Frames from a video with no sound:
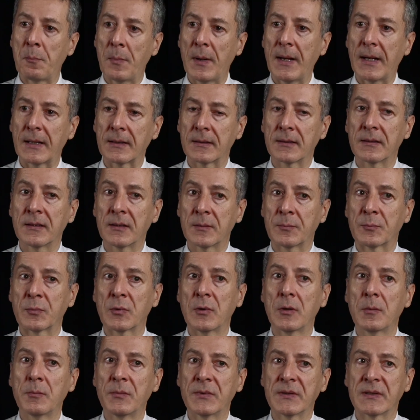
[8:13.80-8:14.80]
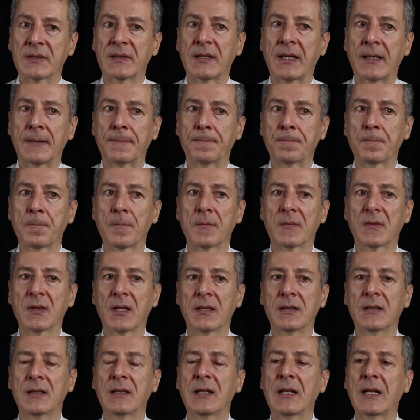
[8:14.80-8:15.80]
But the problem is that
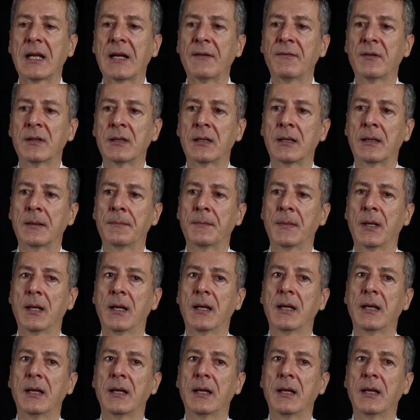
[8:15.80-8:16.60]
they didn't have an